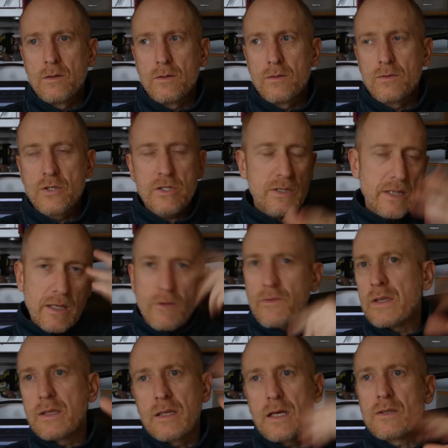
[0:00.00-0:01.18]
Just think of
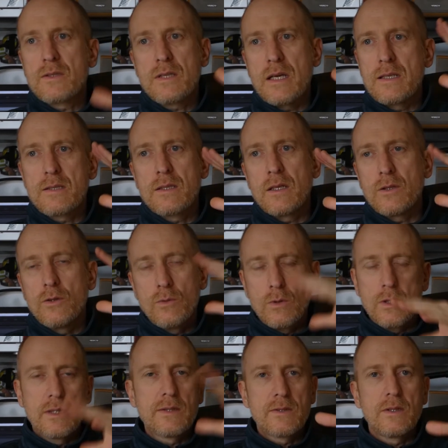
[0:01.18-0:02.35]
it in that sense, that you are
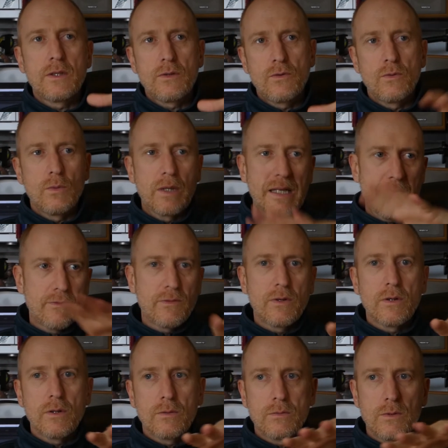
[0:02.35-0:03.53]
listening to
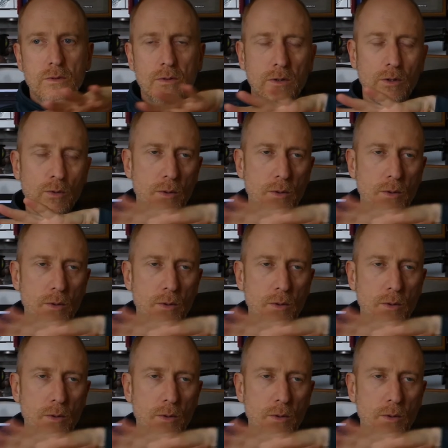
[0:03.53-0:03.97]
whatever you